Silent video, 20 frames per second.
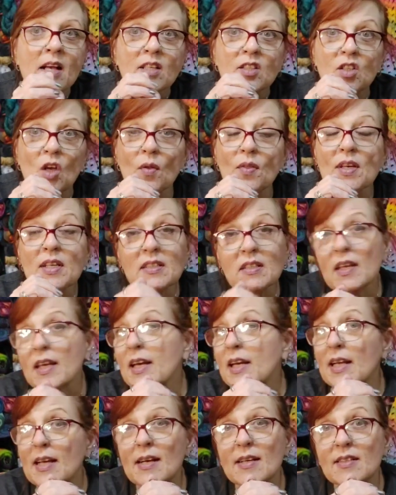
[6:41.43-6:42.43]
So this
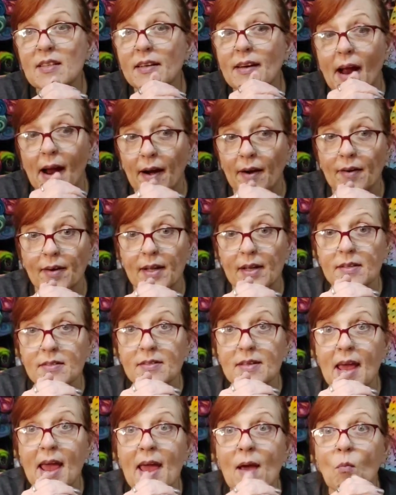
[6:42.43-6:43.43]
lady is an
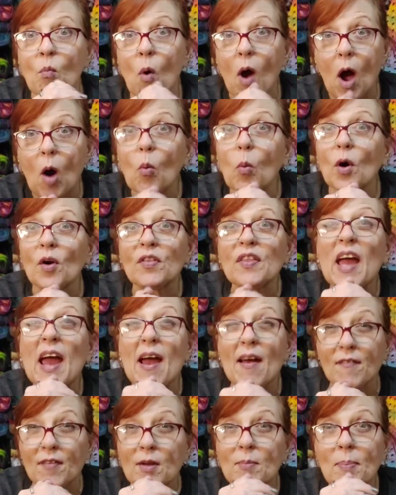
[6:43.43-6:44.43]
artist and well worth
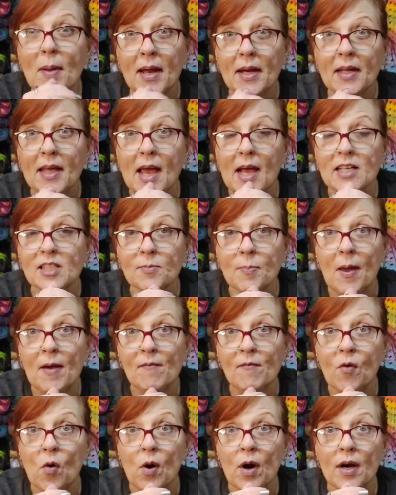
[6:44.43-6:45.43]
every penny I
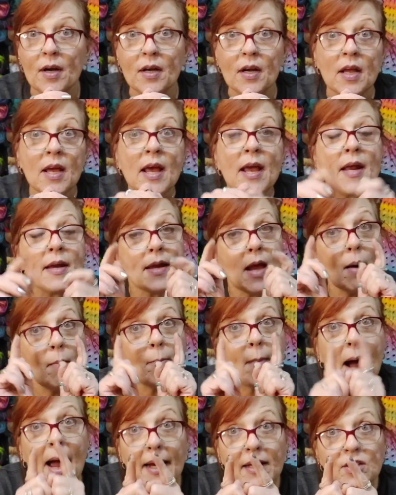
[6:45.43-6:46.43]
spent for it. Now,
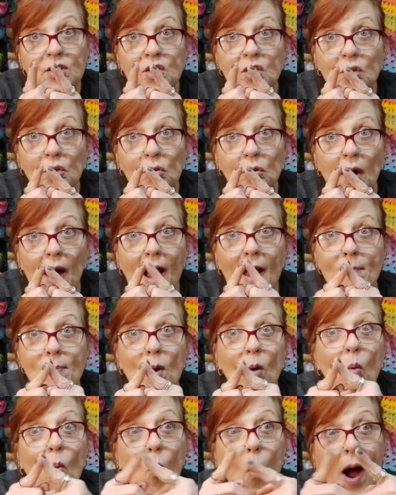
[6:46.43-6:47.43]
mind you, I've
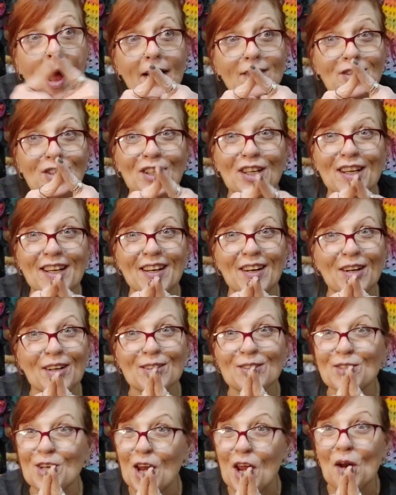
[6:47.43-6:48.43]
been watching
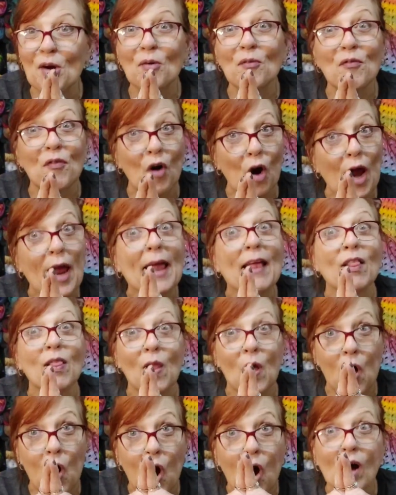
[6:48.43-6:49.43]
her channel for a
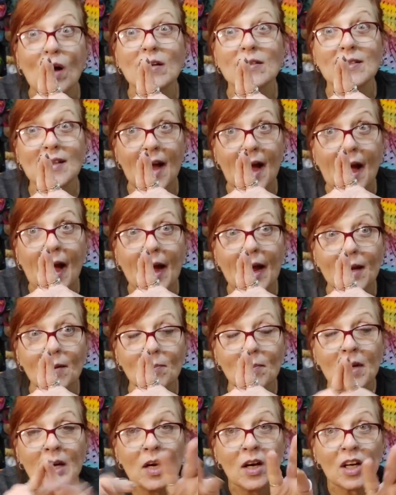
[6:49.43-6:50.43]
long
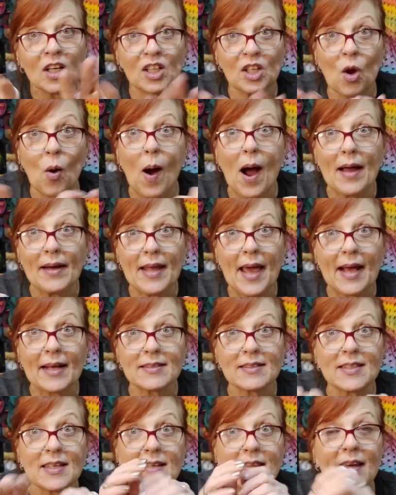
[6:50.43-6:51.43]
time. You know, on
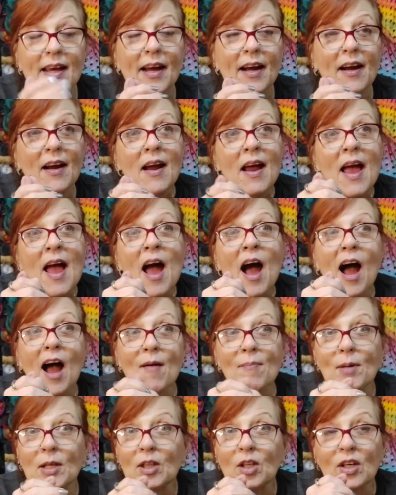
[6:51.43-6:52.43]
Etsy there,
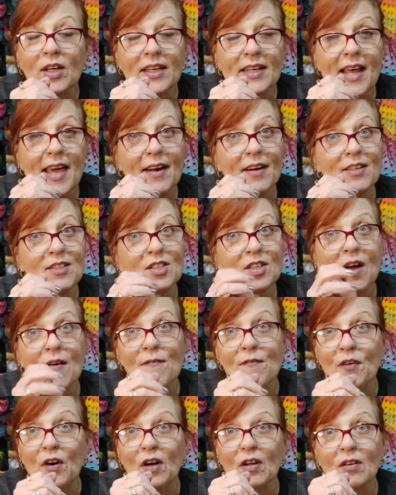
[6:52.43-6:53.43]
I've been looking at her
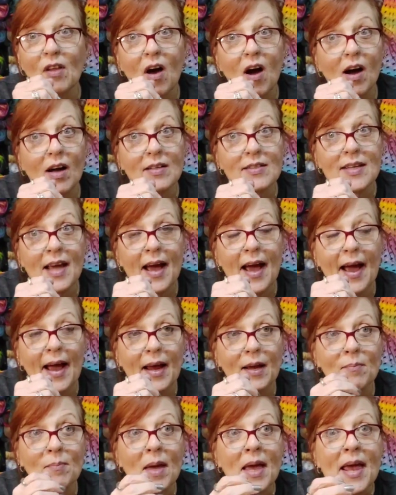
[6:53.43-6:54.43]
stuff for a long
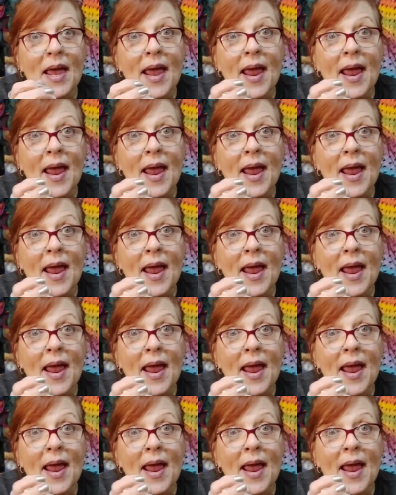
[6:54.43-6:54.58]
time.